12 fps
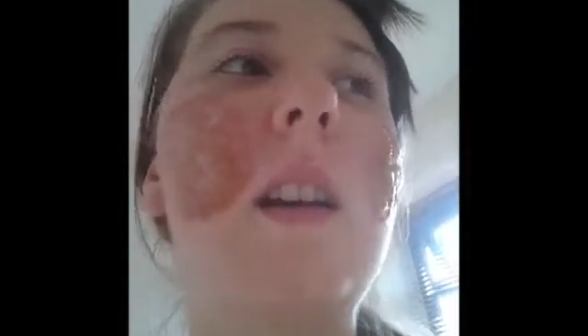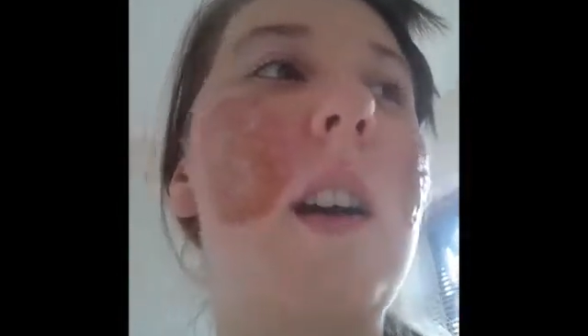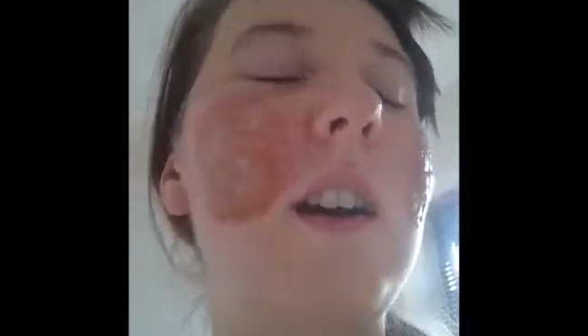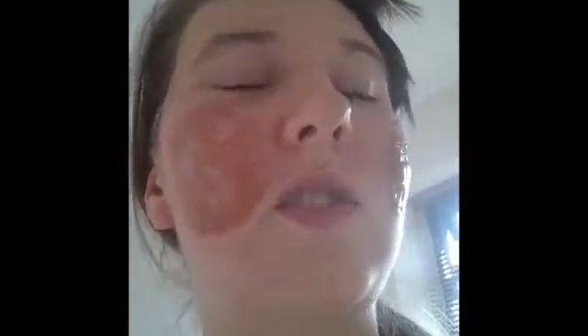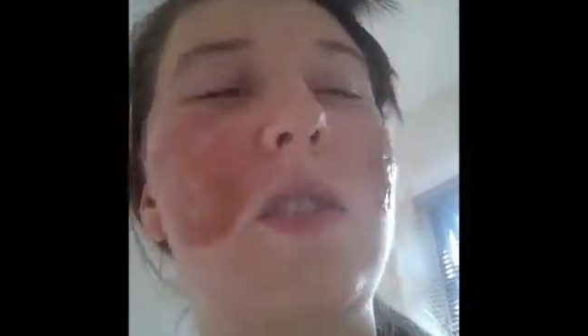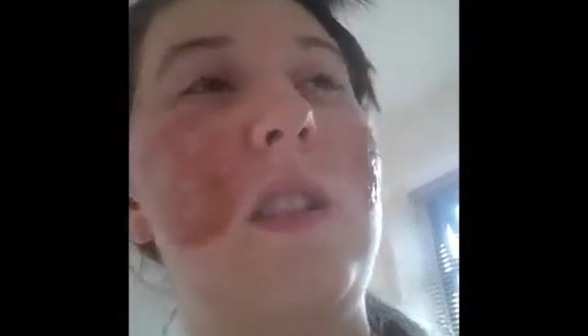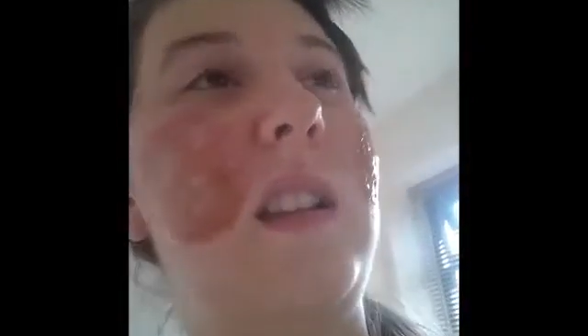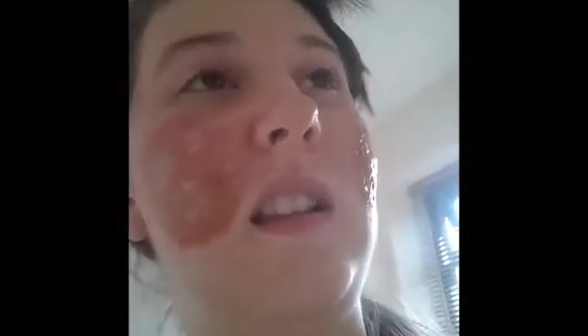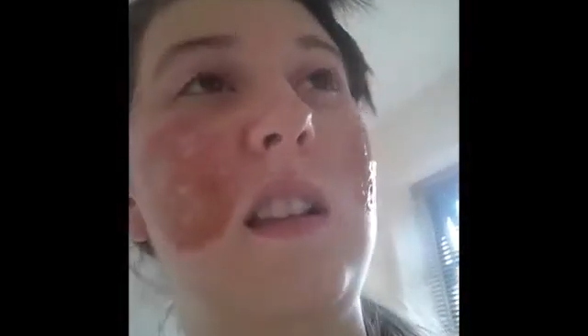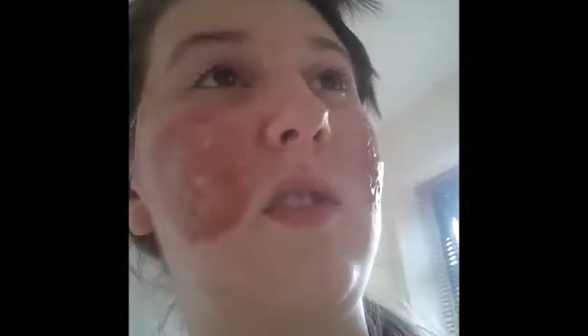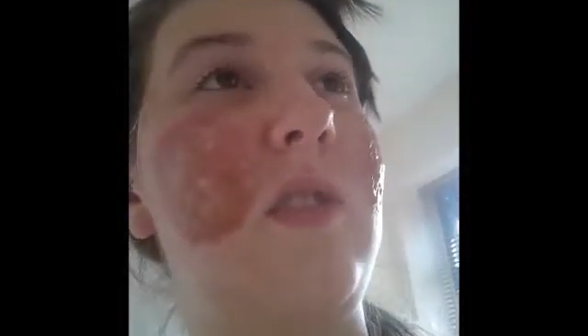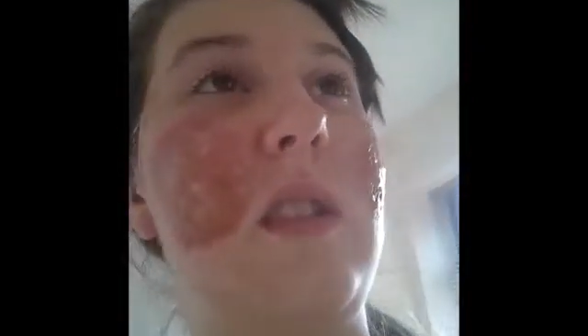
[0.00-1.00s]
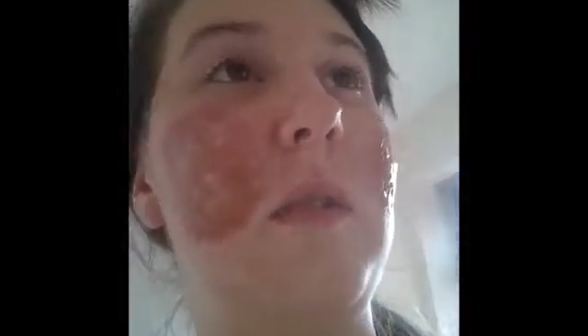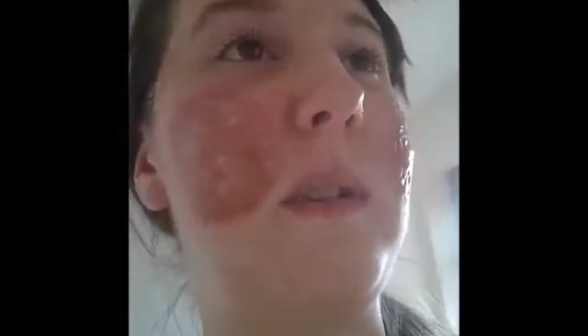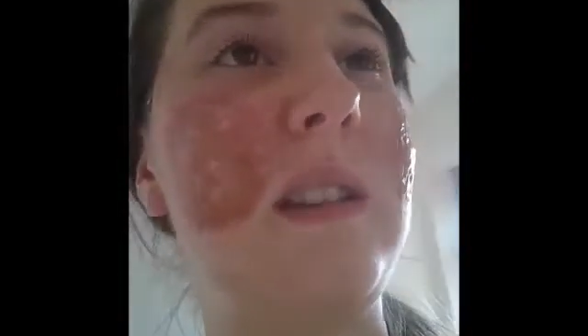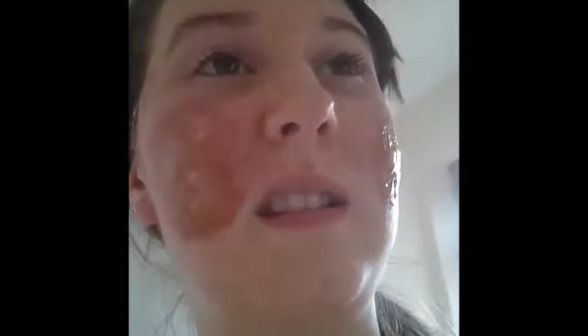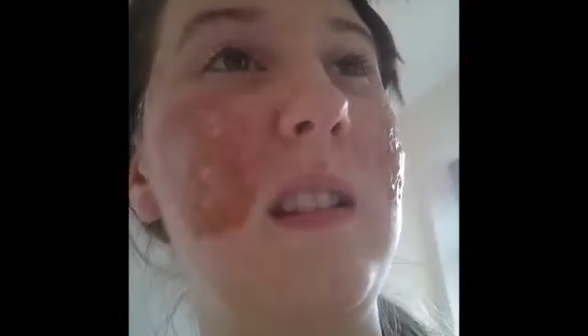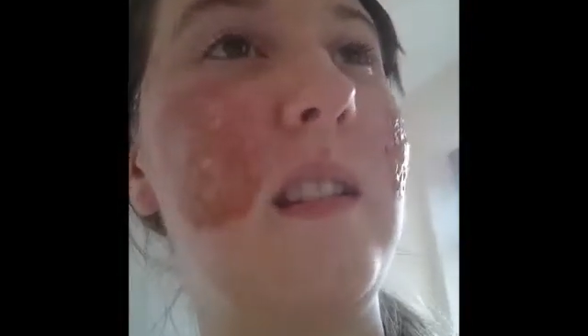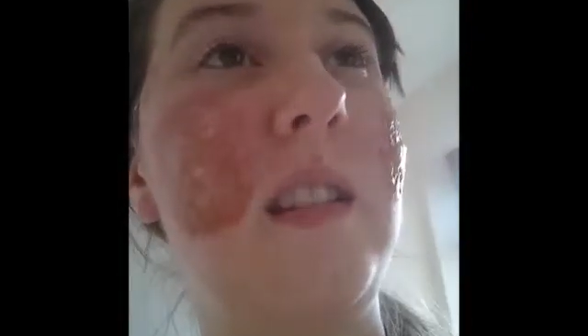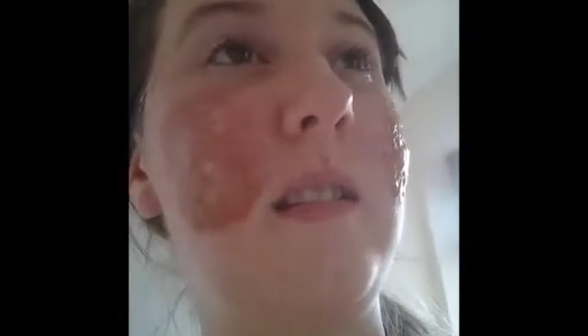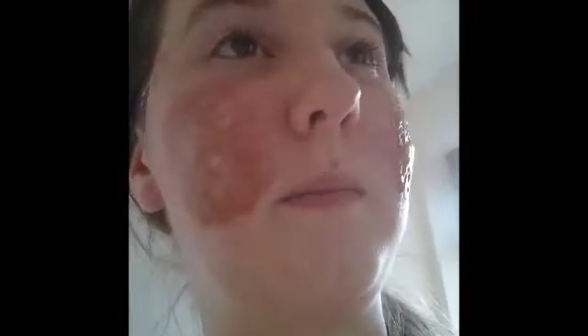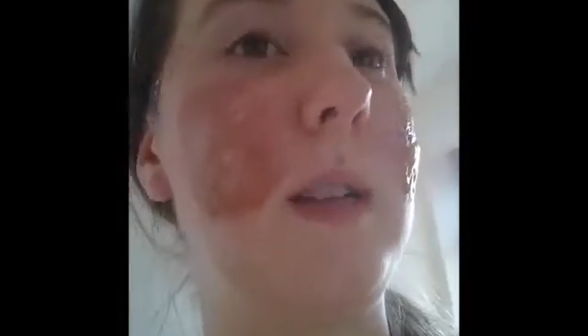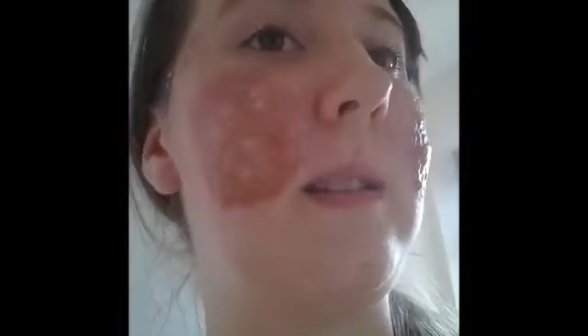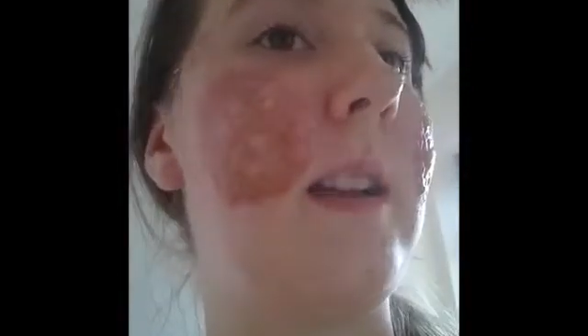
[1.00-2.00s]
I just think that's just a bit silly
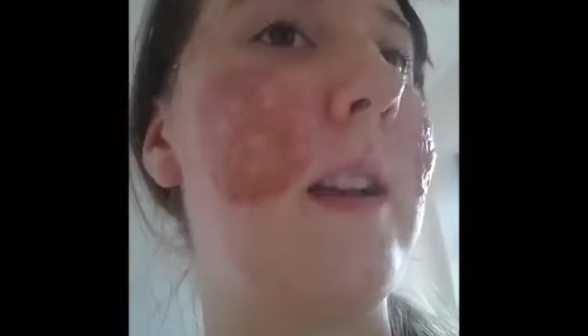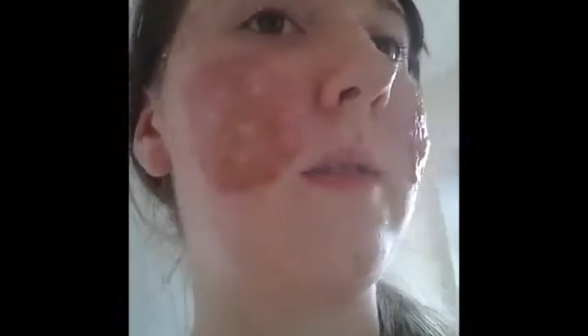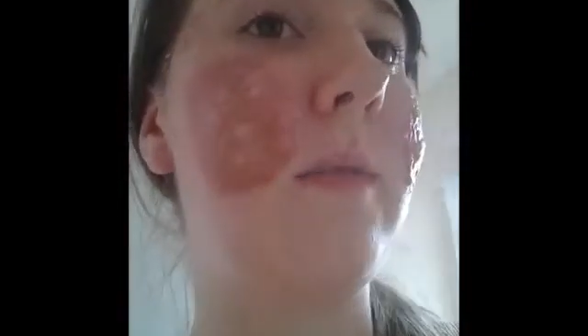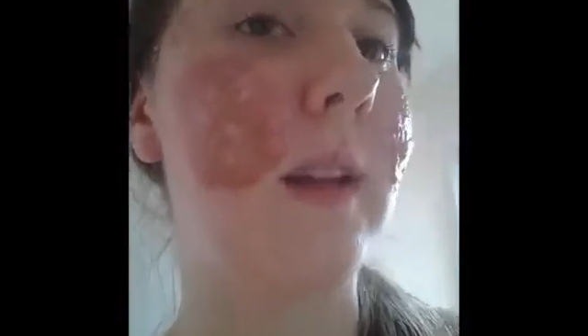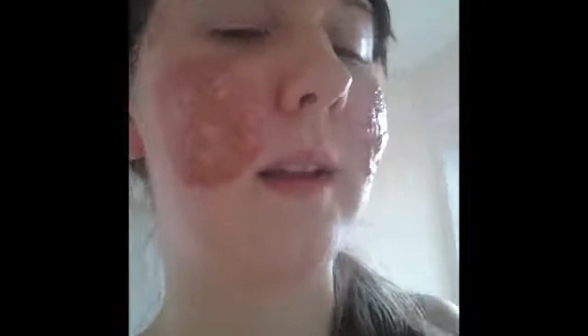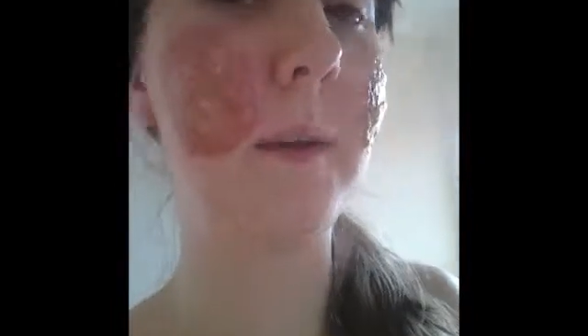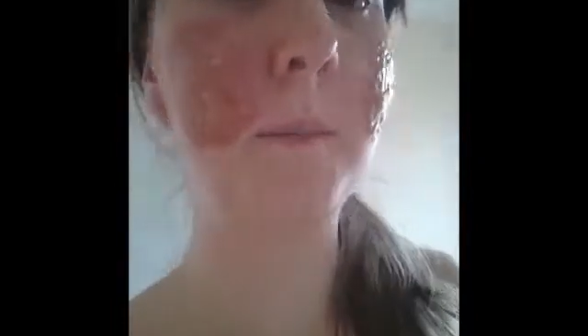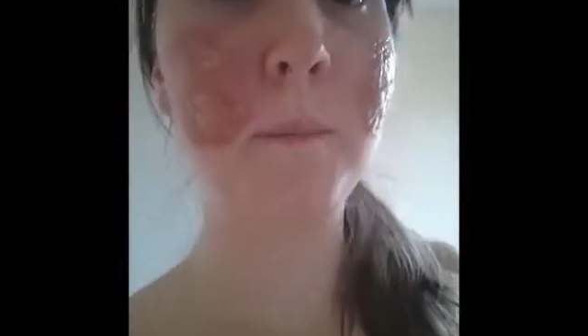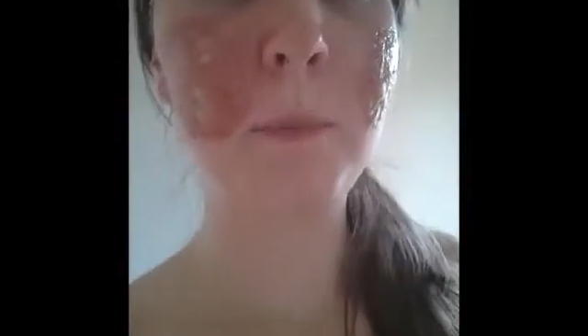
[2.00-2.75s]
myself. Like,